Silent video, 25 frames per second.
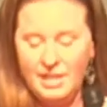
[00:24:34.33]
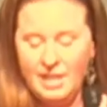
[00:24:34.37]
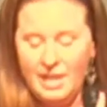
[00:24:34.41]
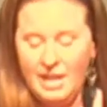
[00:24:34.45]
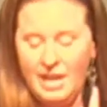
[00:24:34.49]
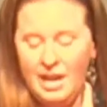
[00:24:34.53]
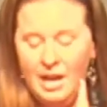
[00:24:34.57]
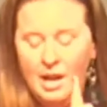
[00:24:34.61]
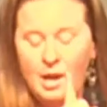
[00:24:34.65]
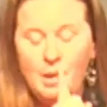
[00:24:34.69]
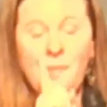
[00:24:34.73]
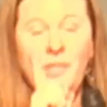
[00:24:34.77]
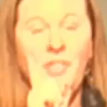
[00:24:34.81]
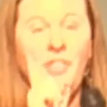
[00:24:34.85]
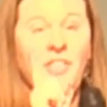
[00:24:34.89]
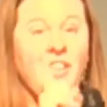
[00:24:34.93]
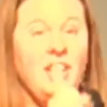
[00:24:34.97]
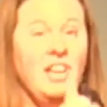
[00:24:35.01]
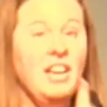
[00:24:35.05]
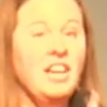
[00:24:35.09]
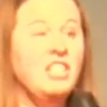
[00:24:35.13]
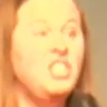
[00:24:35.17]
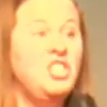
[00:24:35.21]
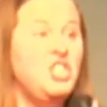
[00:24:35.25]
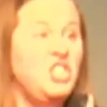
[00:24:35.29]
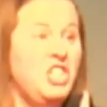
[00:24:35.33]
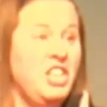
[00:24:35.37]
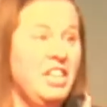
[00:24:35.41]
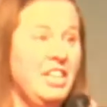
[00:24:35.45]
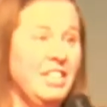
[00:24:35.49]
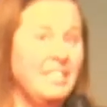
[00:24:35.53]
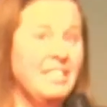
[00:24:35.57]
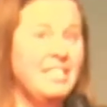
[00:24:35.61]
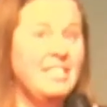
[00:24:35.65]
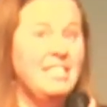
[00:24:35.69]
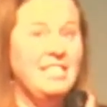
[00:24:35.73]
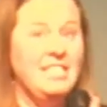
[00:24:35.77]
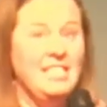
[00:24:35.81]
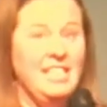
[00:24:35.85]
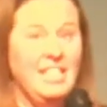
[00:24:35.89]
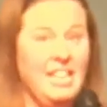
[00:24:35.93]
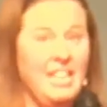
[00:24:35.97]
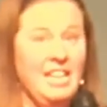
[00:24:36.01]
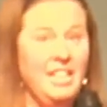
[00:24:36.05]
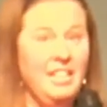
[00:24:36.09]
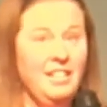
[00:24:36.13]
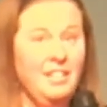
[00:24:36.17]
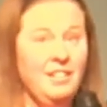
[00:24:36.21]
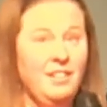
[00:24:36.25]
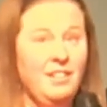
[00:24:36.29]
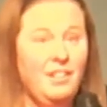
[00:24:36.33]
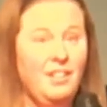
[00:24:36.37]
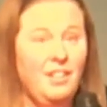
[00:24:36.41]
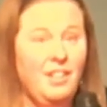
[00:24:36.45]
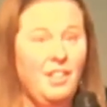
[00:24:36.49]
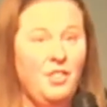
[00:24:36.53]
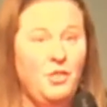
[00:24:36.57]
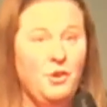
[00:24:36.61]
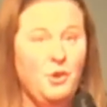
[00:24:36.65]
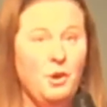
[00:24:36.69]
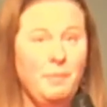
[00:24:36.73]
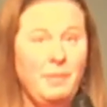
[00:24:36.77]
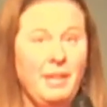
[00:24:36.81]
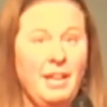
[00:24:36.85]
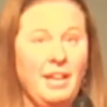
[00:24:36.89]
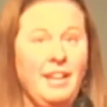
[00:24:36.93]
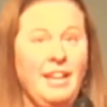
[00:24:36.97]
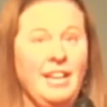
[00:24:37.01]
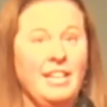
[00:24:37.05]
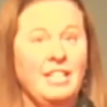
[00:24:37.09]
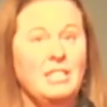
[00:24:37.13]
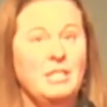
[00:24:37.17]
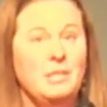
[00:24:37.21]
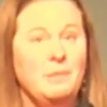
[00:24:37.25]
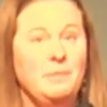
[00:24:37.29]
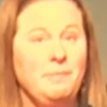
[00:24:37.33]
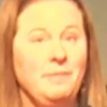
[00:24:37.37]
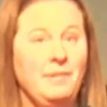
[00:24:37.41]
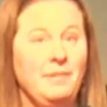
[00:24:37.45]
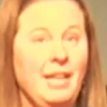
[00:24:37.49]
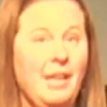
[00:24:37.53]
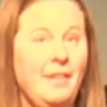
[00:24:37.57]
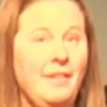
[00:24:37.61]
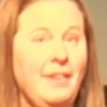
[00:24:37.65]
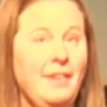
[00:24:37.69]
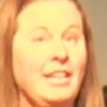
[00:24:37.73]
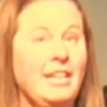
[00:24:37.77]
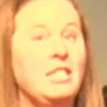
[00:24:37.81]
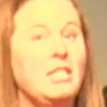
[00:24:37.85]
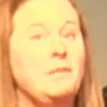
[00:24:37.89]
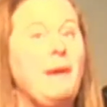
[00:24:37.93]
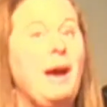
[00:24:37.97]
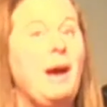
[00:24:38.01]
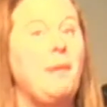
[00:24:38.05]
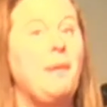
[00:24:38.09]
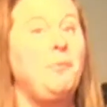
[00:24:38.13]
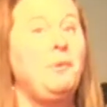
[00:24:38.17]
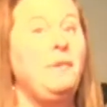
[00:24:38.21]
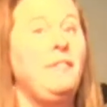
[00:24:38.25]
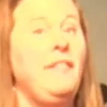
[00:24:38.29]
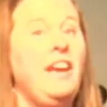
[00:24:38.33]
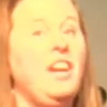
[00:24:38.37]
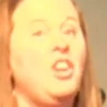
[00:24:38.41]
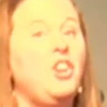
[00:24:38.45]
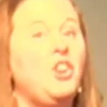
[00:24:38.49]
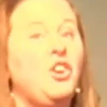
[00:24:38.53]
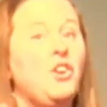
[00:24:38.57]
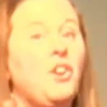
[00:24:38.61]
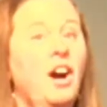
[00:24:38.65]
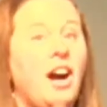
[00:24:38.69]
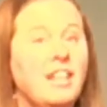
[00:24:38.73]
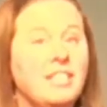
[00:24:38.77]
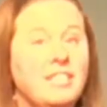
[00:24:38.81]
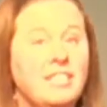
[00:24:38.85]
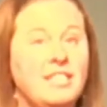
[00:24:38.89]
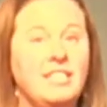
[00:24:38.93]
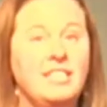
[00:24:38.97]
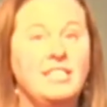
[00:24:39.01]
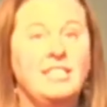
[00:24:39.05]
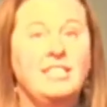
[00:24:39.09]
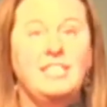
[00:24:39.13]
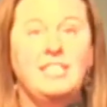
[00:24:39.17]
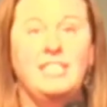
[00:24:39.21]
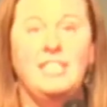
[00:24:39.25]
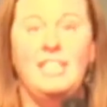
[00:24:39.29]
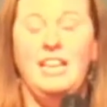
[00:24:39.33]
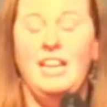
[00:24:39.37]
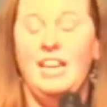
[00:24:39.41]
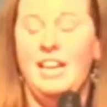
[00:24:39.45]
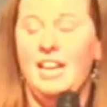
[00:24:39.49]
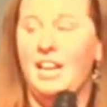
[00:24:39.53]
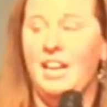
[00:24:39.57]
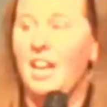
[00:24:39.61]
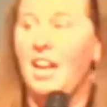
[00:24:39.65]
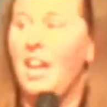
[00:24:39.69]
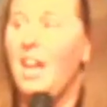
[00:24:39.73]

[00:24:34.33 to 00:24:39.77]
the Aegean Sea, throw up that next map. When they cross the sea